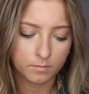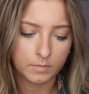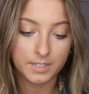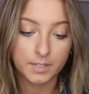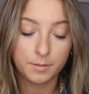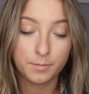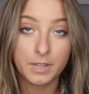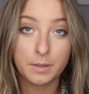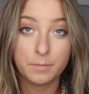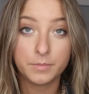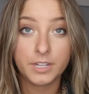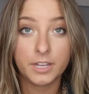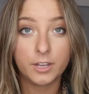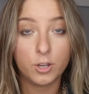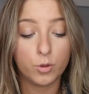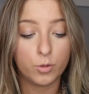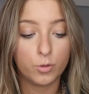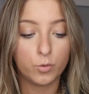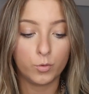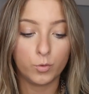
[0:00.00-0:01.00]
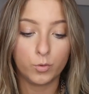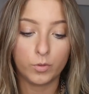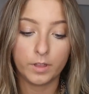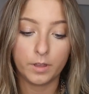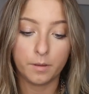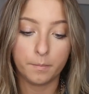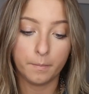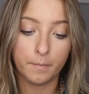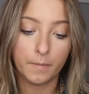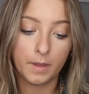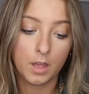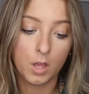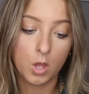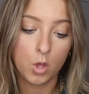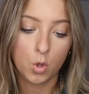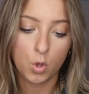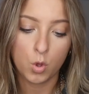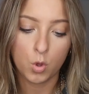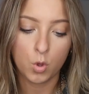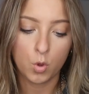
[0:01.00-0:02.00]
Sometimes I go through them
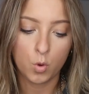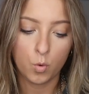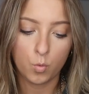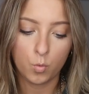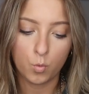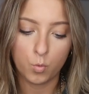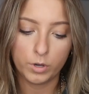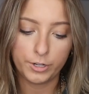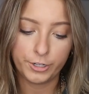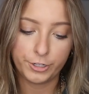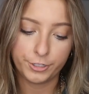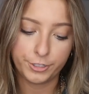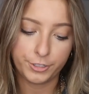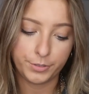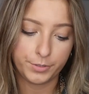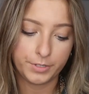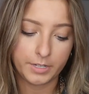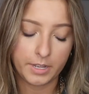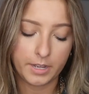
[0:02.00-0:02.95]
1 or 2